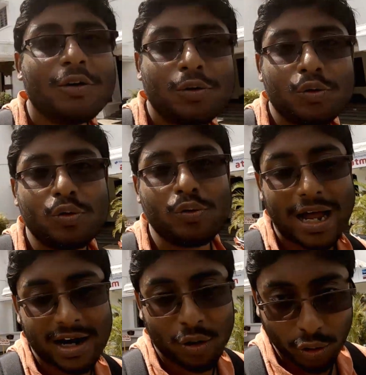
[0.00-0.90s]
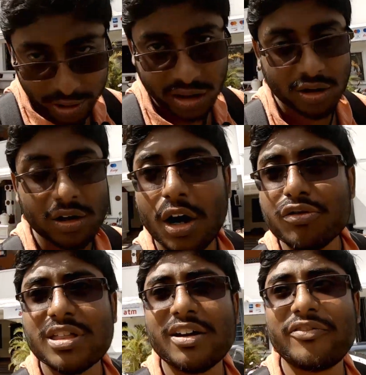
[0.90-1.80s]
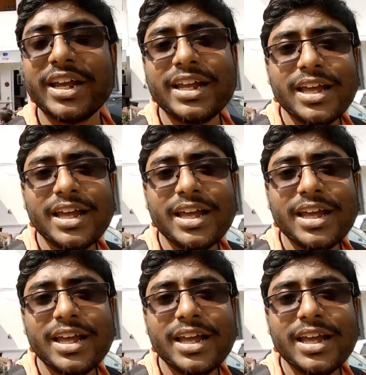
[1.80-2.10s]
who are hosts on couchsurfing